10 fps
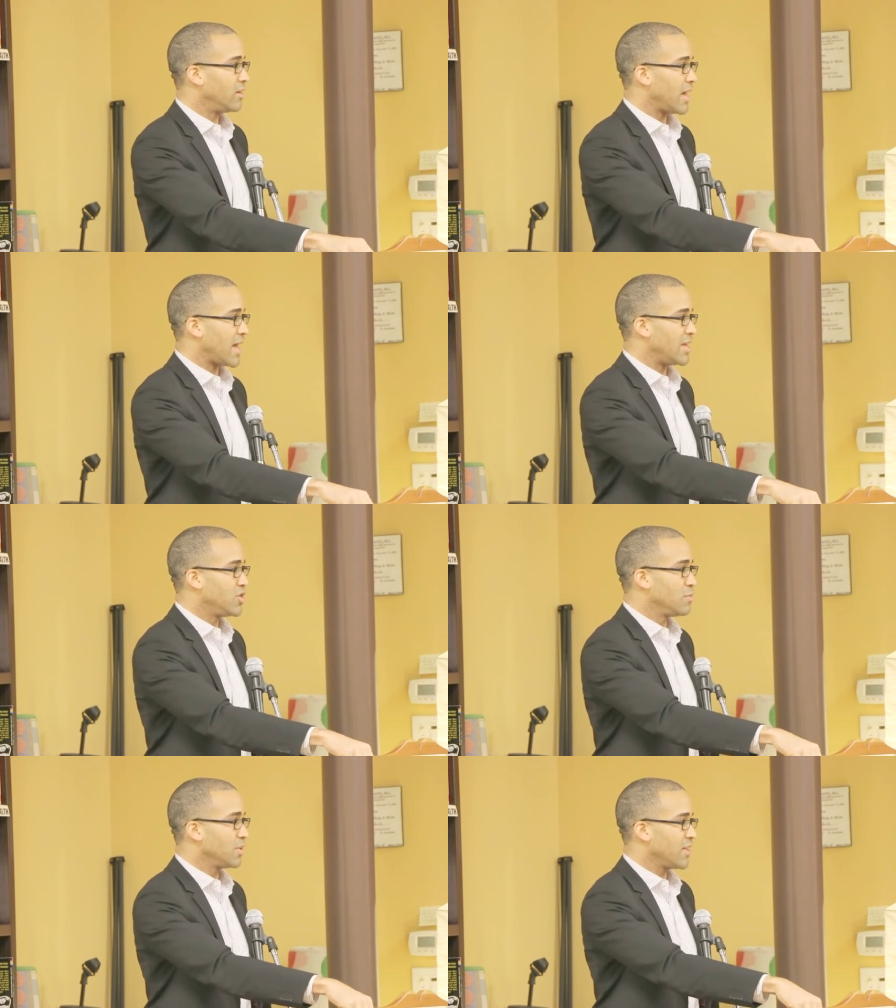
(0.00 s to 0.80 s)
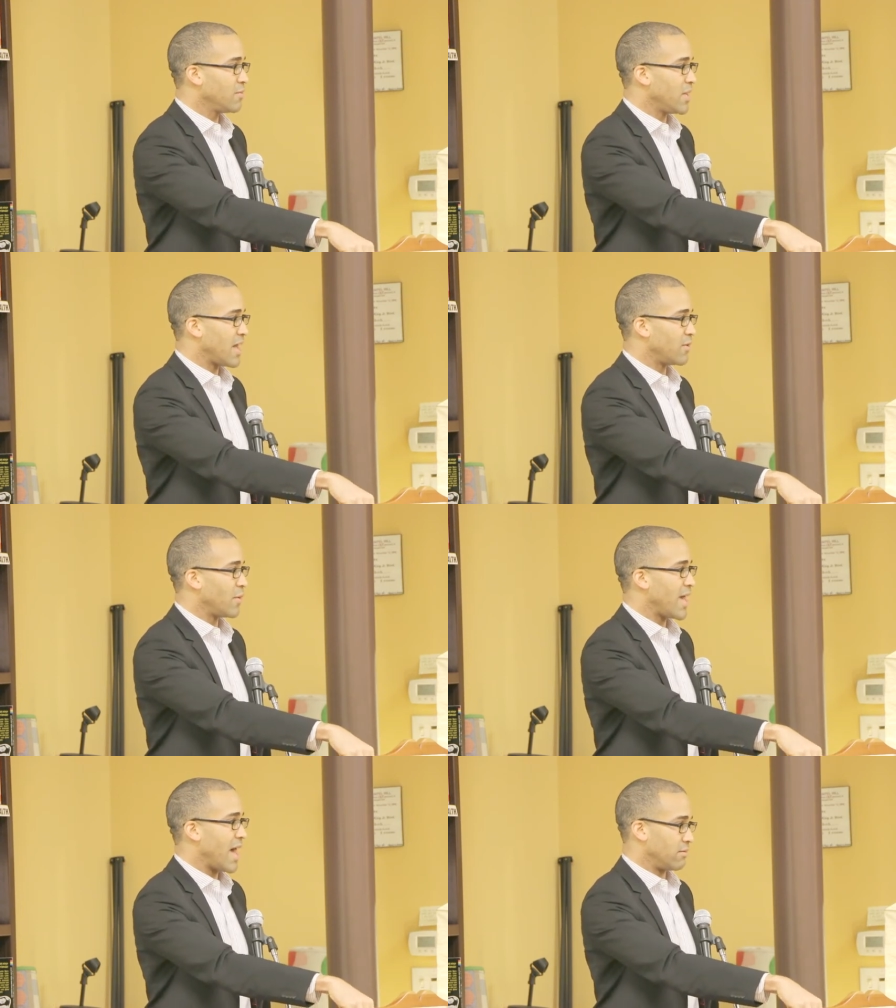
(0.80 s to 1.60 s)
I do believe we have a
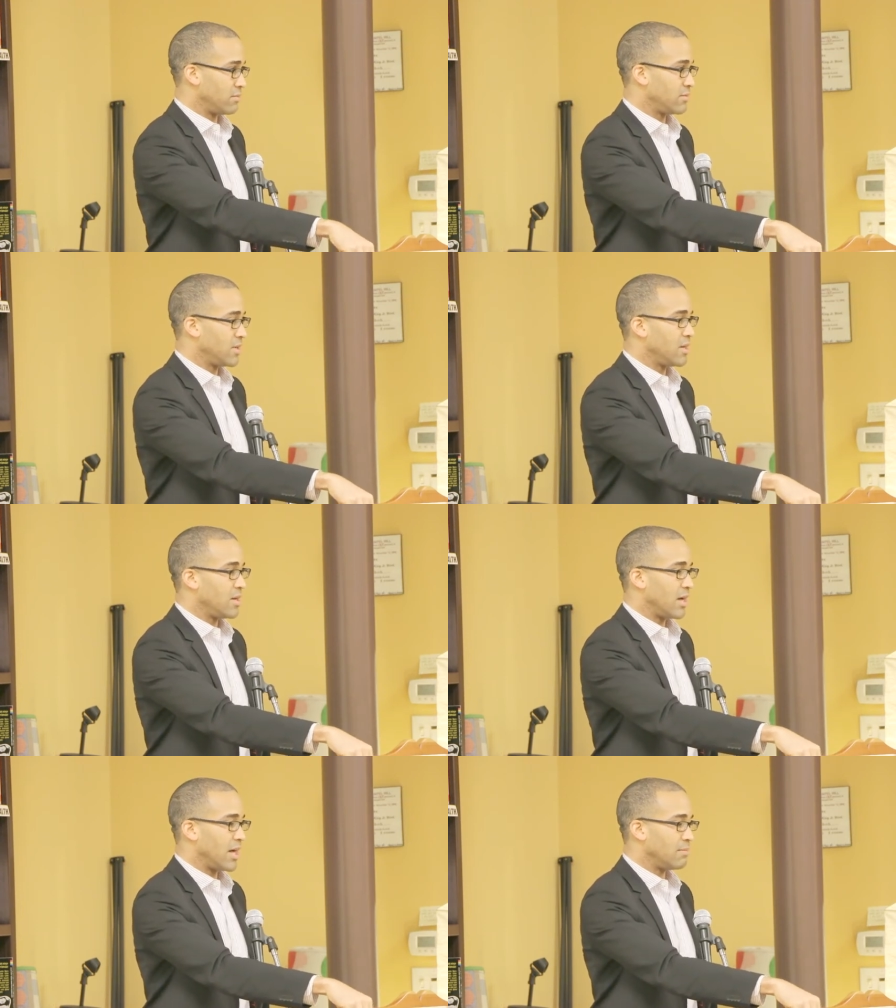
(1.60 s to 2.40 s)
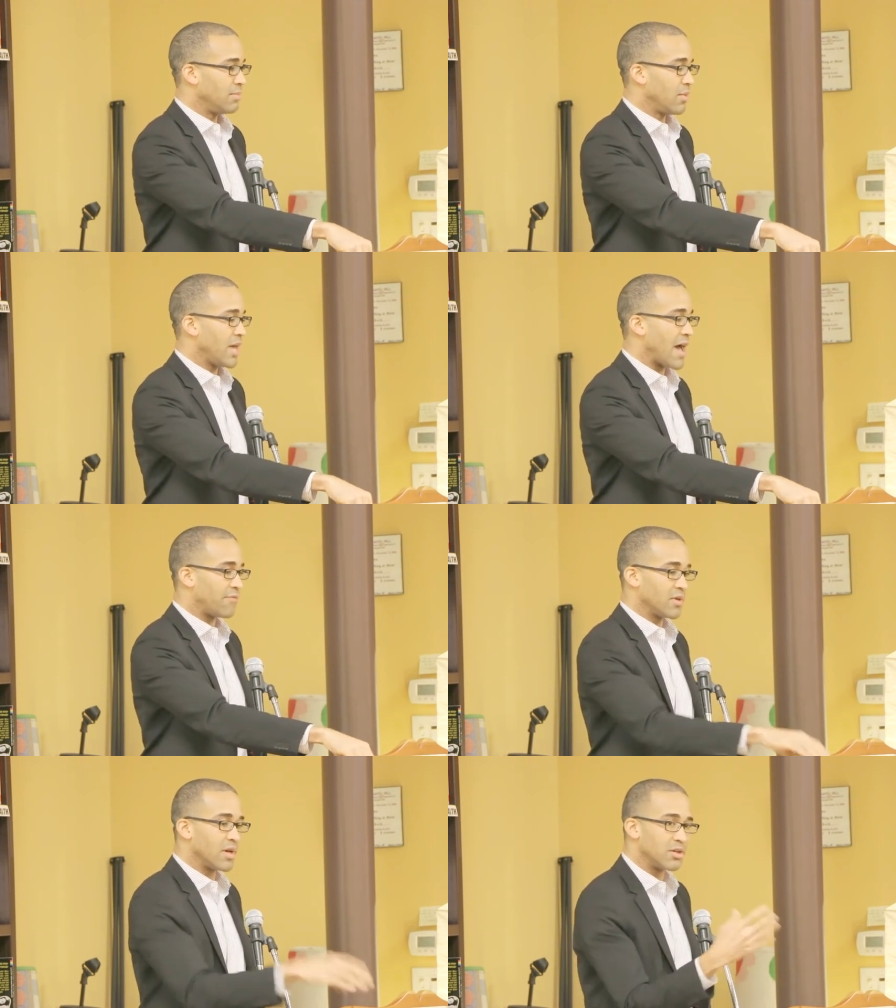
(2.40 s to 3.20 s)
way out, but we
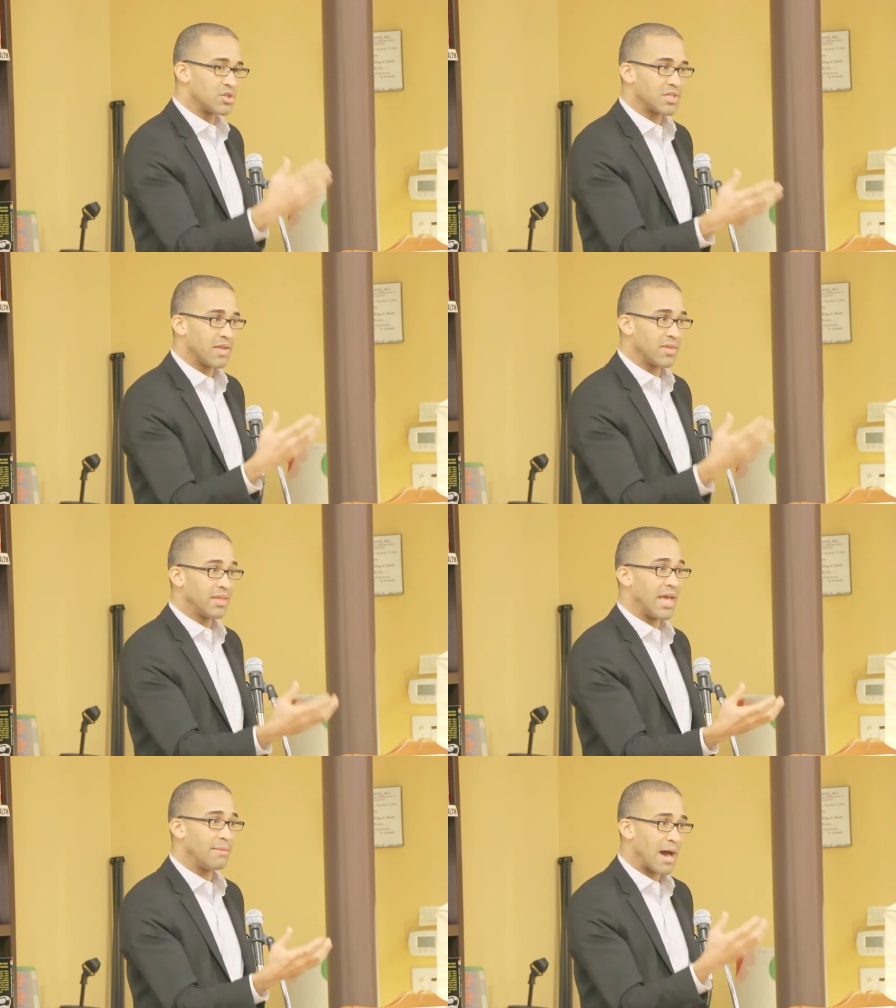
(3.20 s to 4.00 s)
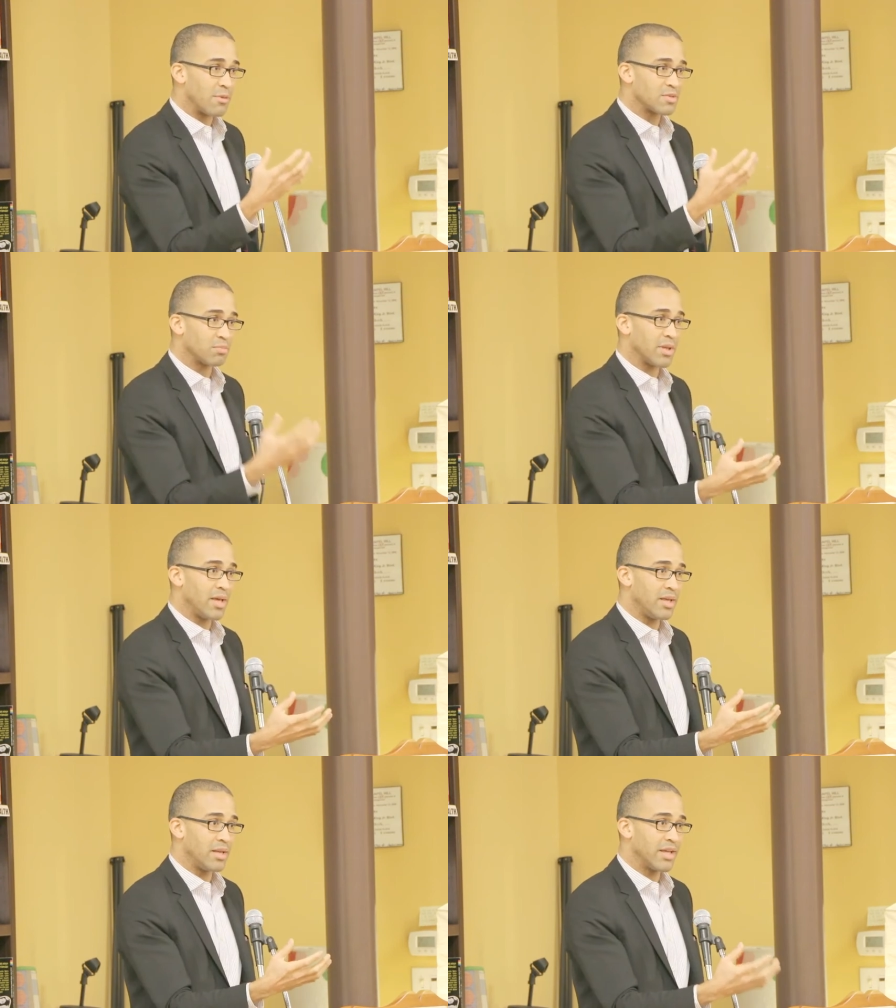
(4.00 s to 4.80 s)
have to understand the game, how it's
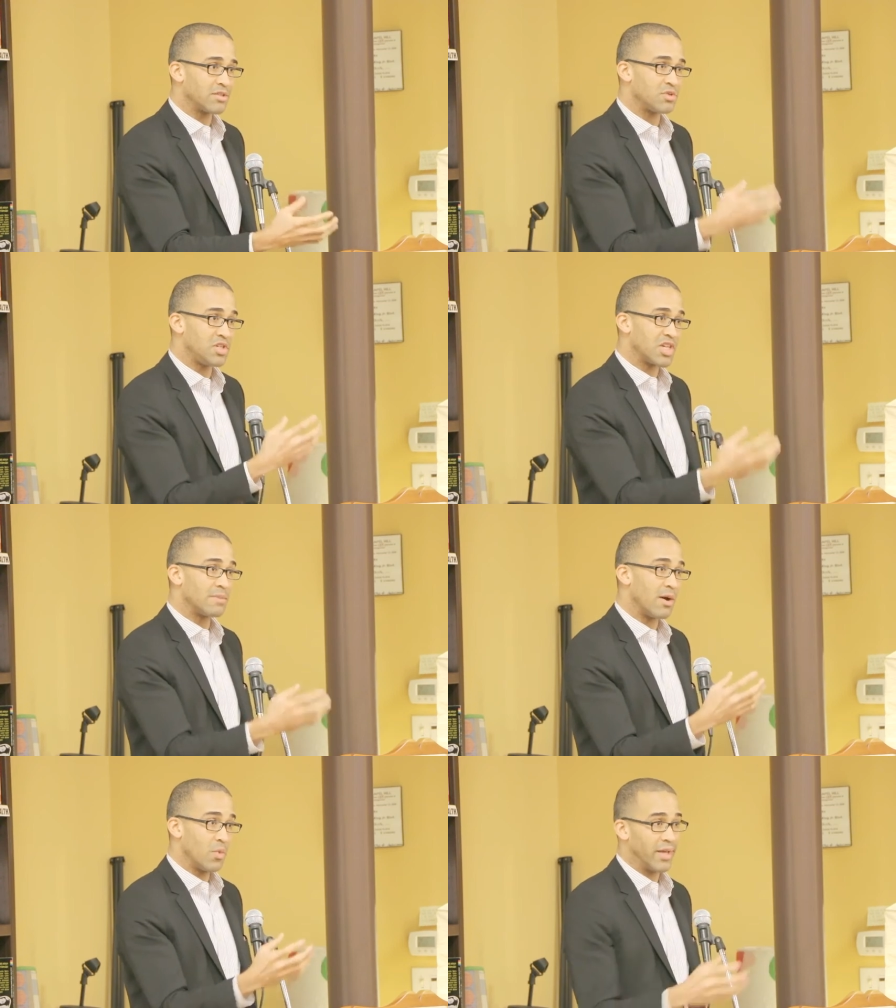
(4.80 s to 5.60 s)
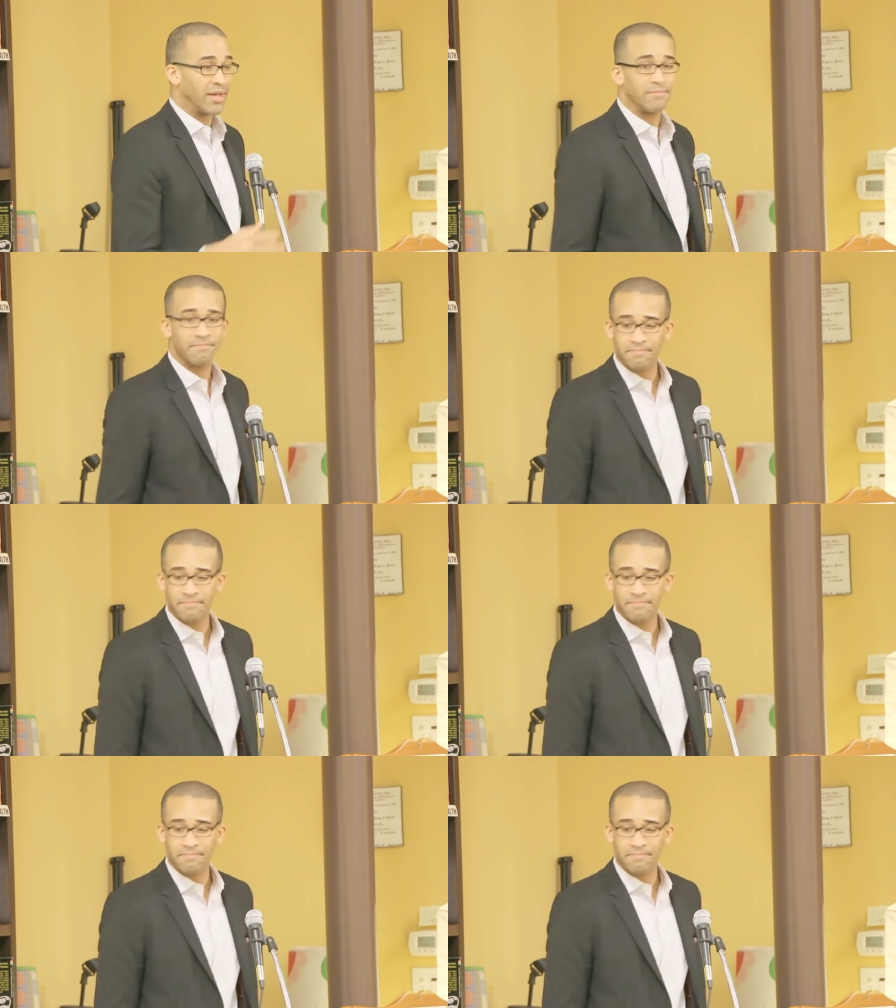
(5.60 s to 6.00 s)
played, and get strategic about winning it.